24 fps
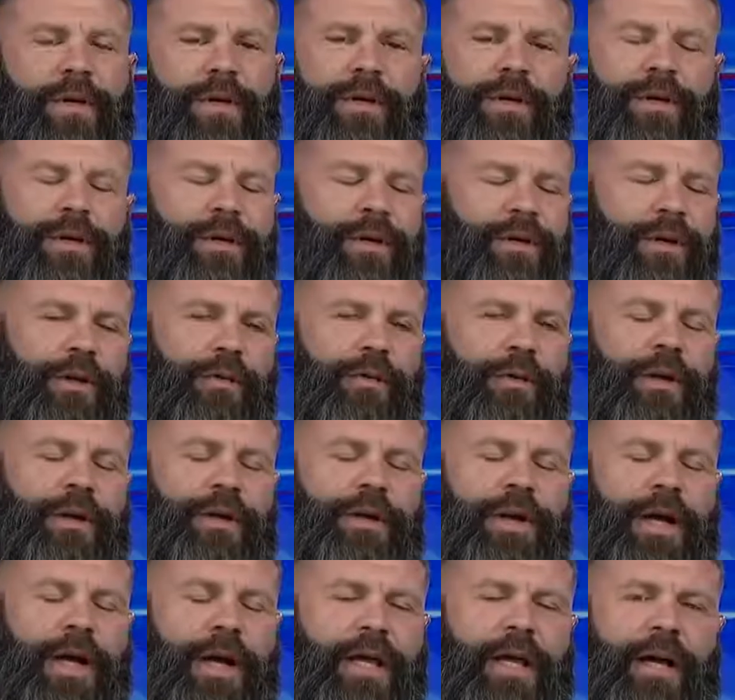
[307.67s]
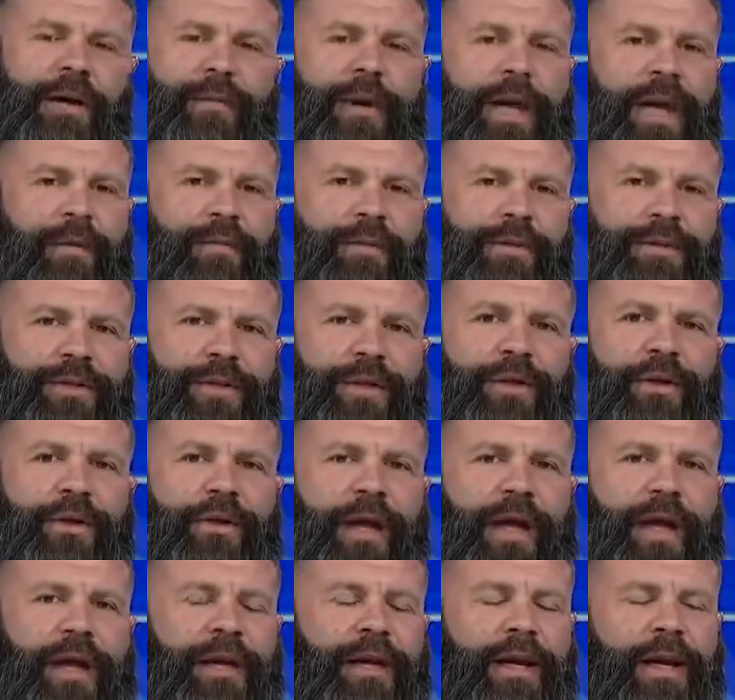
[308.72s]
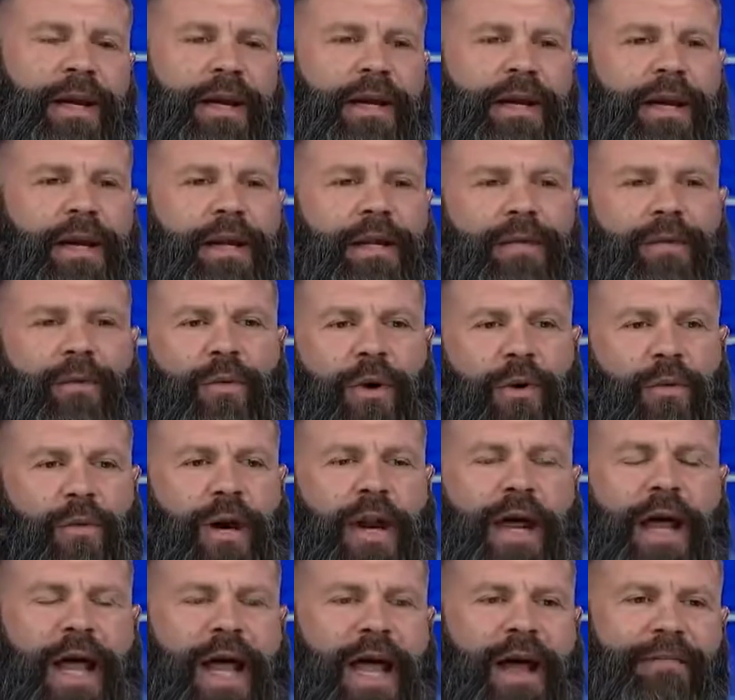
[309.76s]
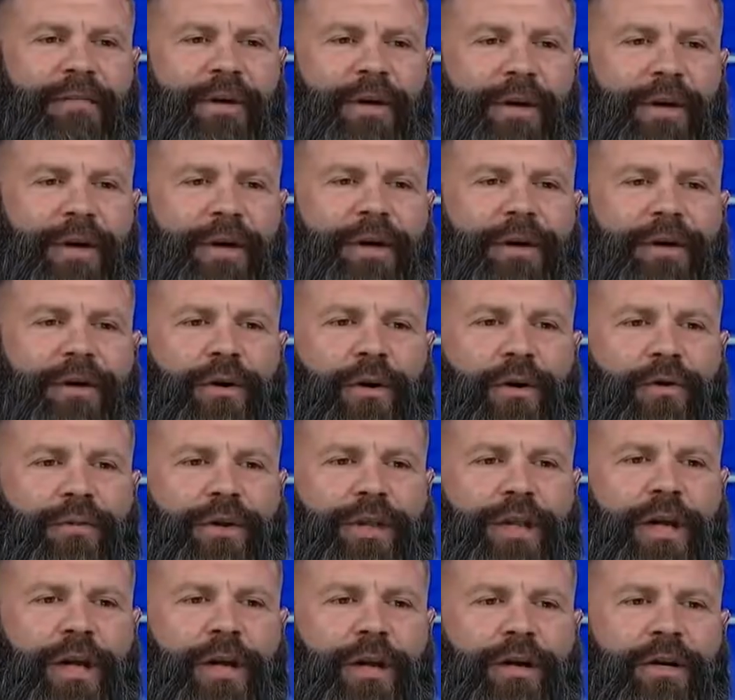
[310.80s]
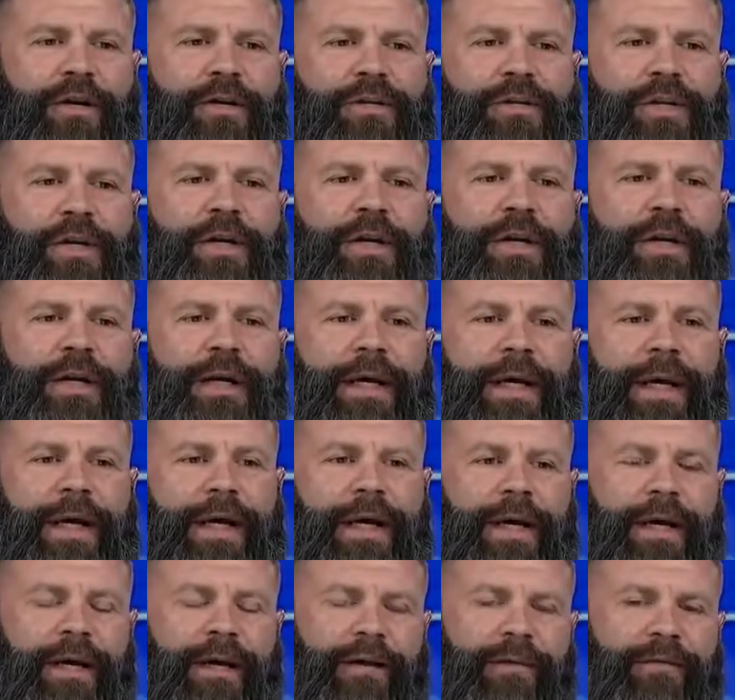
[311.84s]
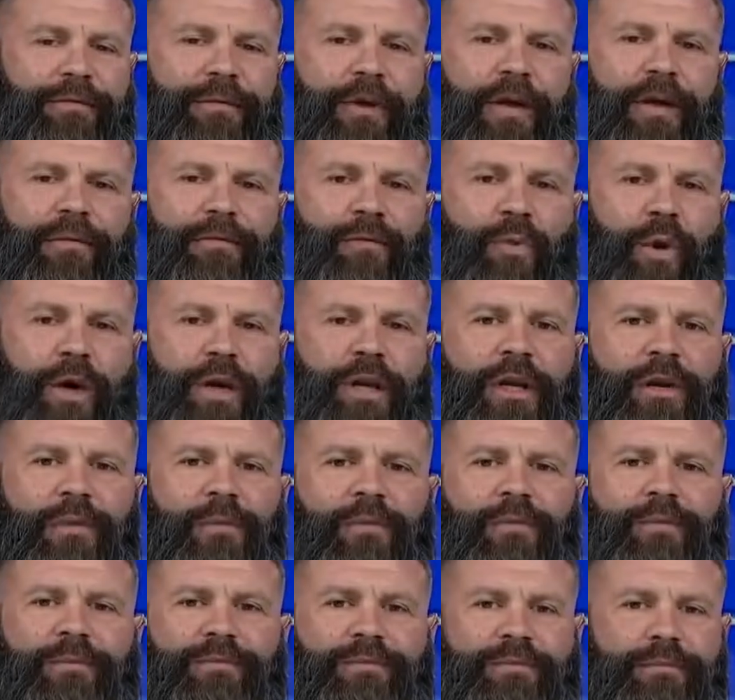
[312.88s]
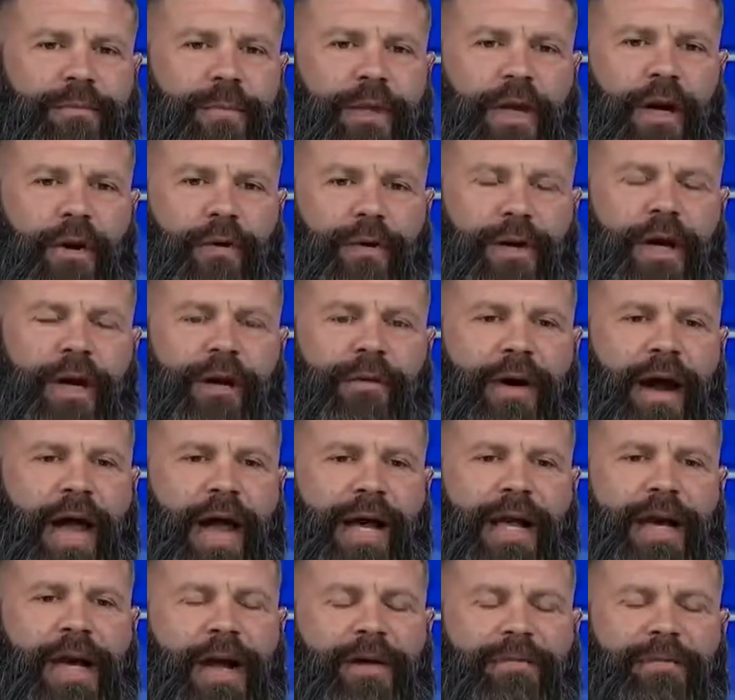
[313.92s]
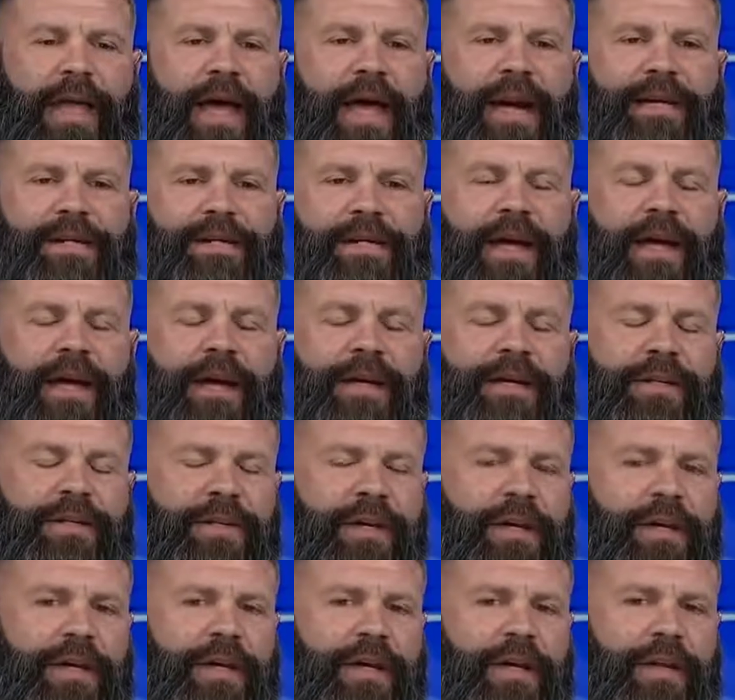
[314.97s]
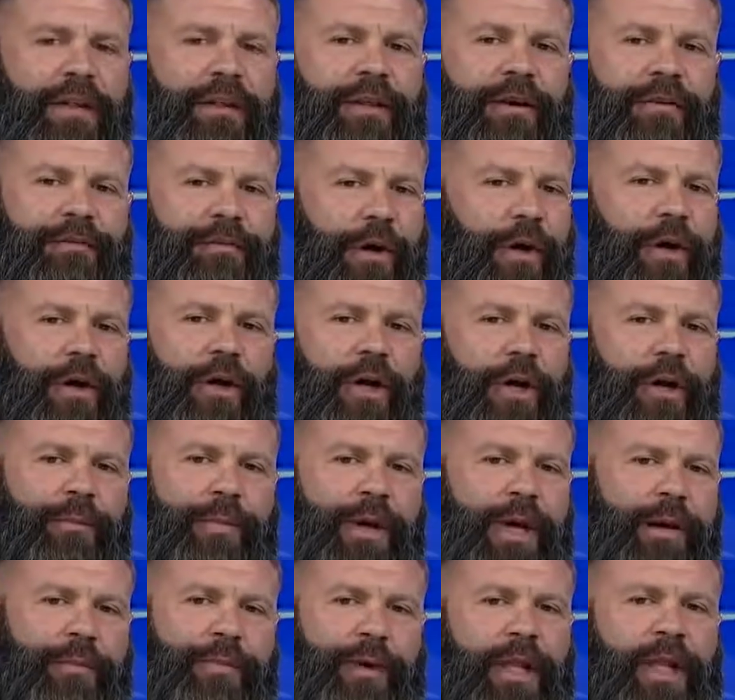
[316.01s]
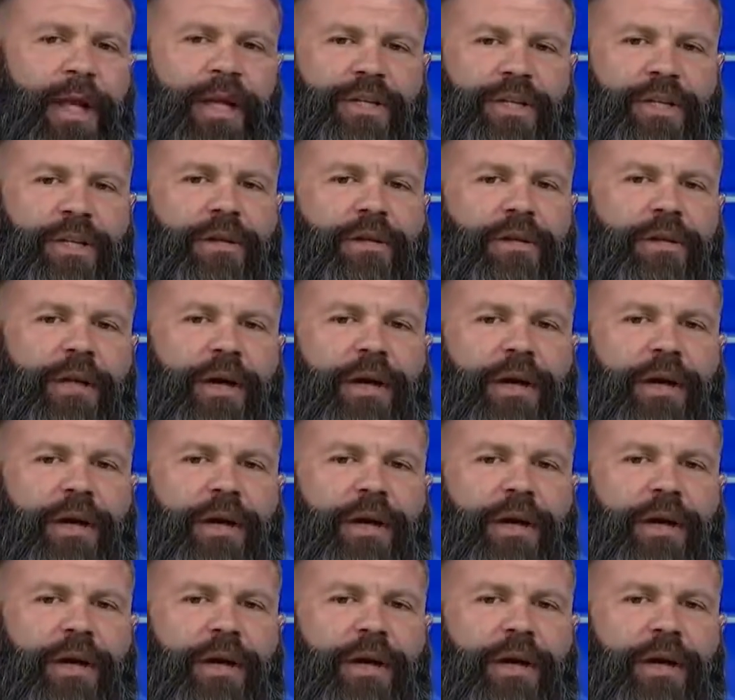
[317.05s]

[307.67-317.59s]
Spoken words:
You're really not going to be able to. And what I have learned over the years of working, in Iraq and Afghanistan is they're very good at manipulation.